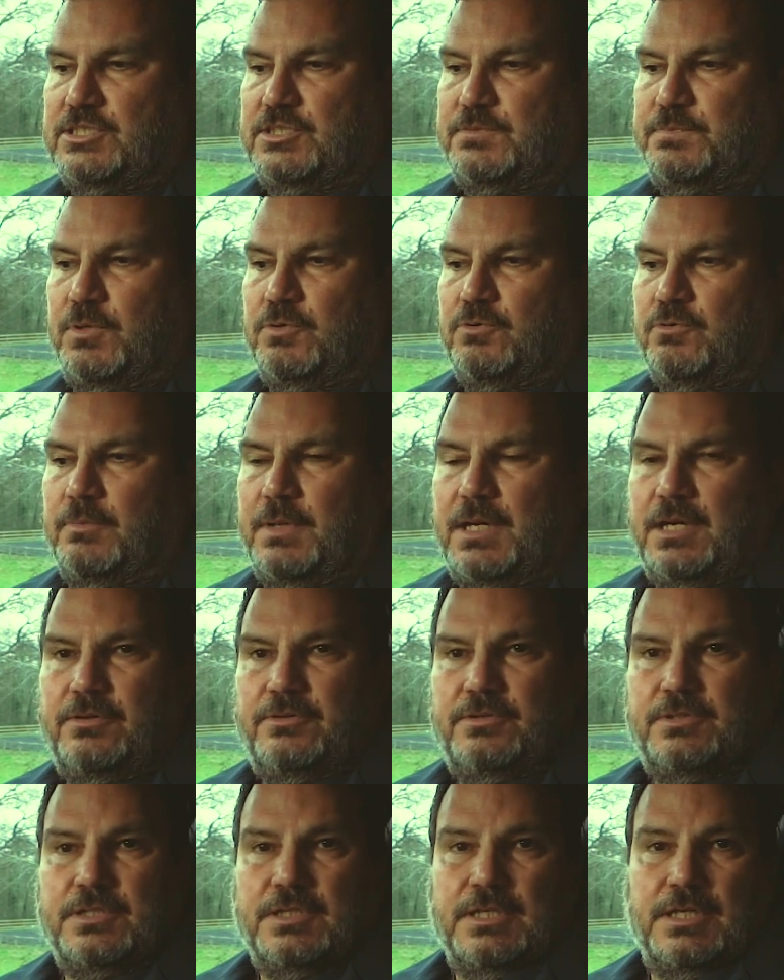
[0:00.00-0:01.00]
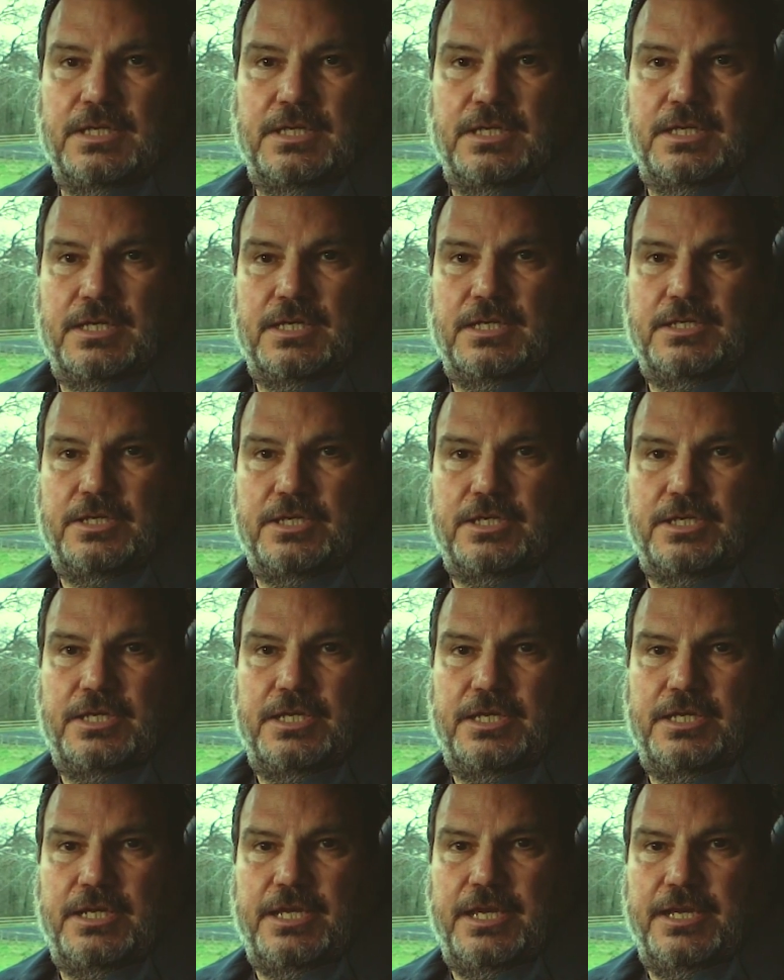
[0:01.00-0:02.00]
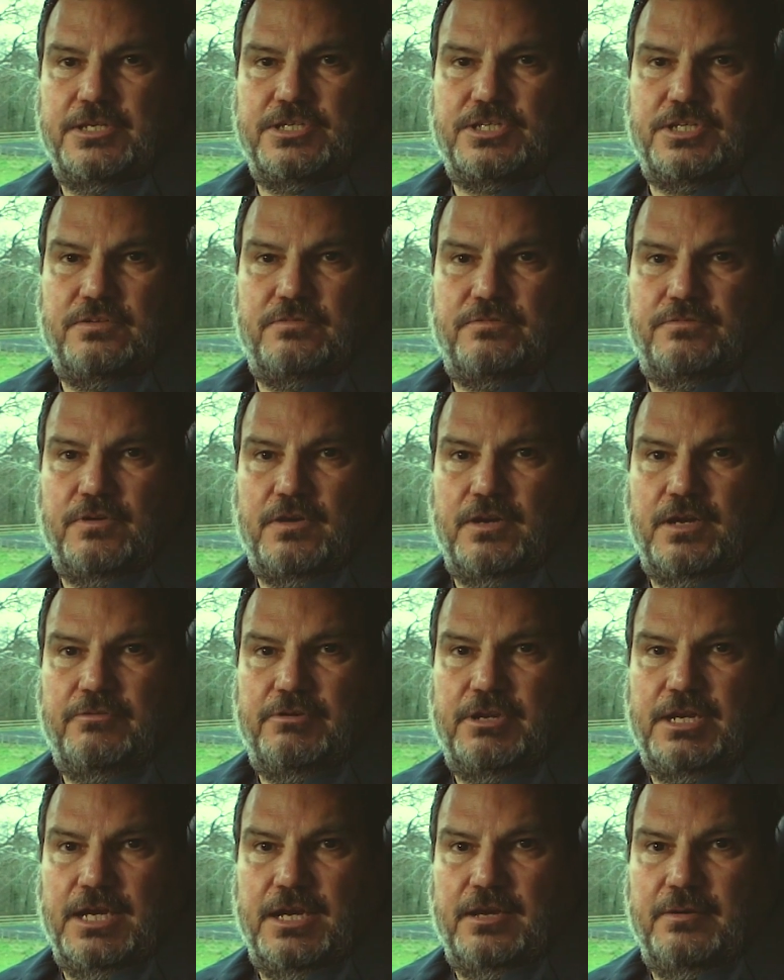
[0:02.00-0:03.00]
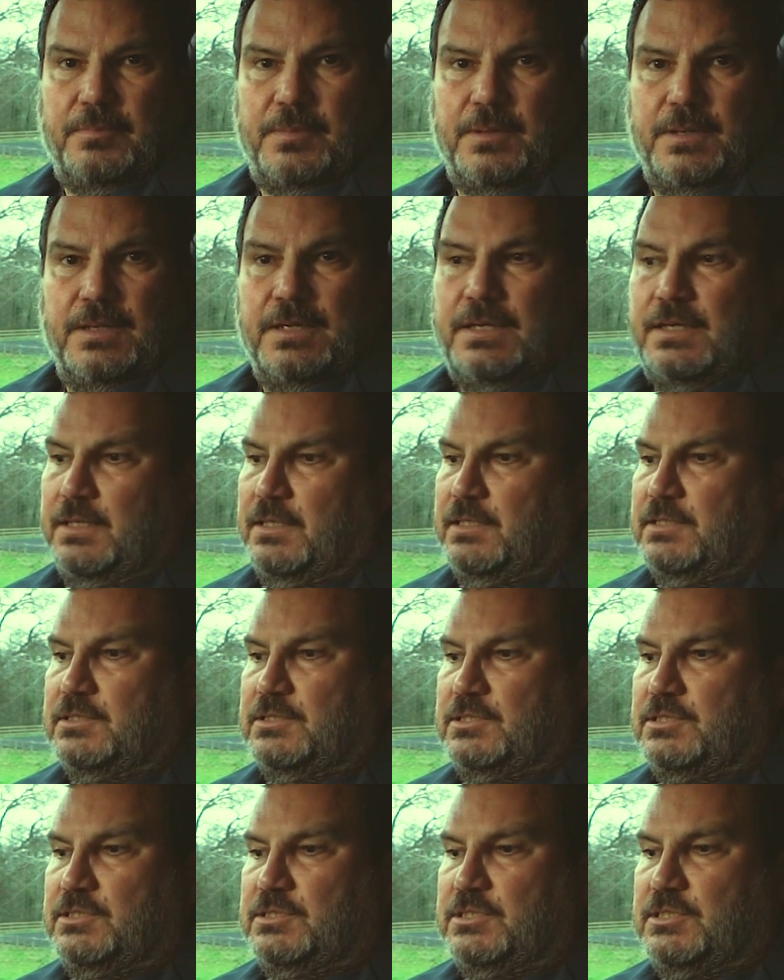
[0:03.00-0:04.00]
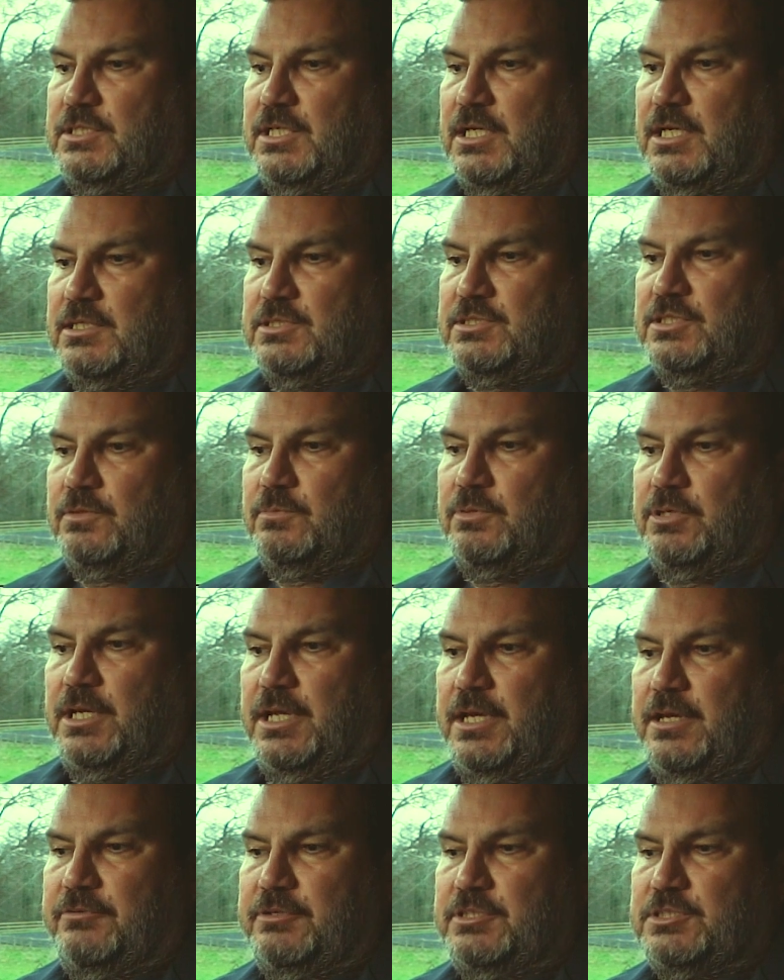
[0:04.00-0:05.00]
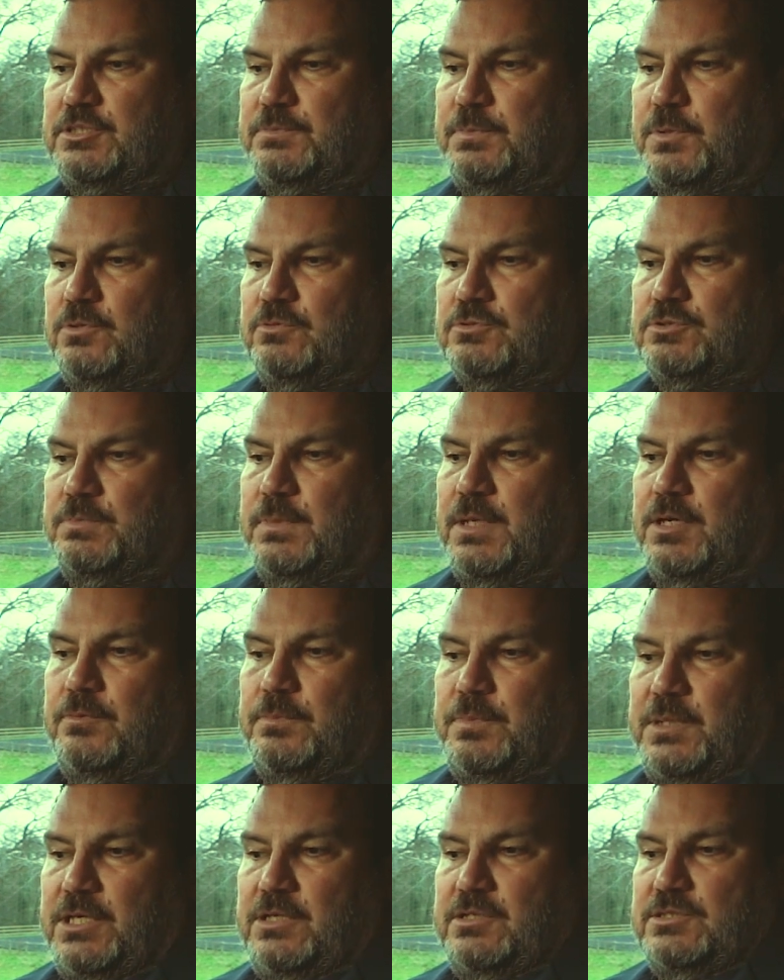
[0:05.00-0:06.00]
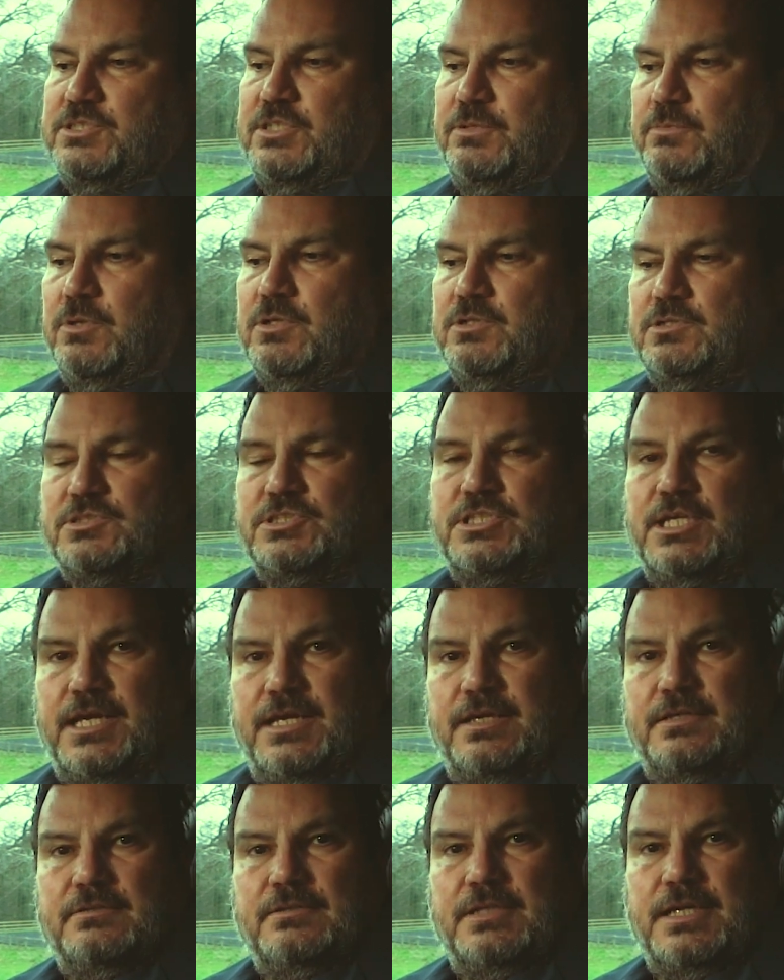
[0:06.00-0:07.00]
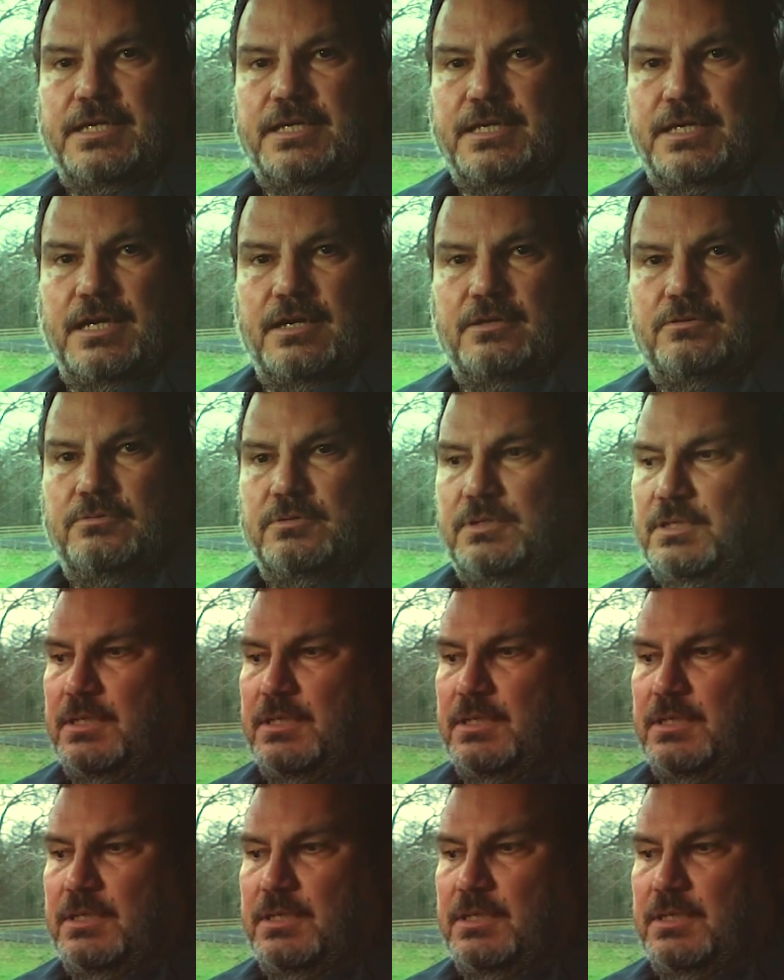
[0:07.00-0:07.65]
sport mode and you can hear the engine firing up, just to tell us that we're now in sports mode because it wants that go.